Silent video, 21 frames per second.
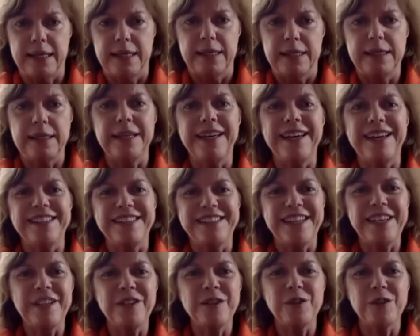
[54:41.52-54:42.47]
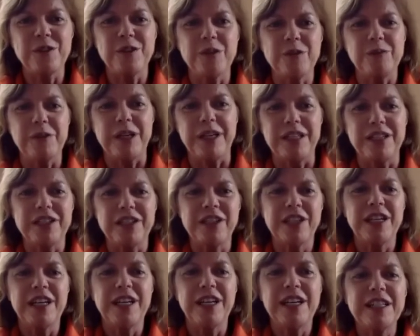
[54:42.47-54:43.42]
Yes, thank you so much.
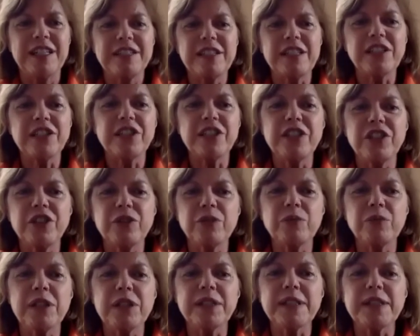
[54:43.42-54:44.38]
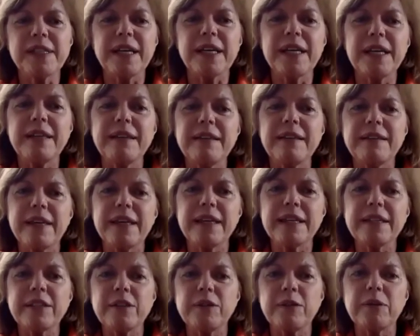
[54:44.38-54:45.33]
Mm-hmm. Tash, did you want to say
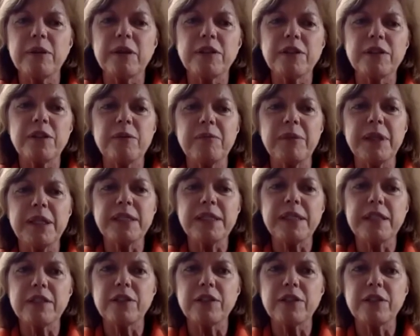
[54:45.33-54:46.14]
anything to Mindy?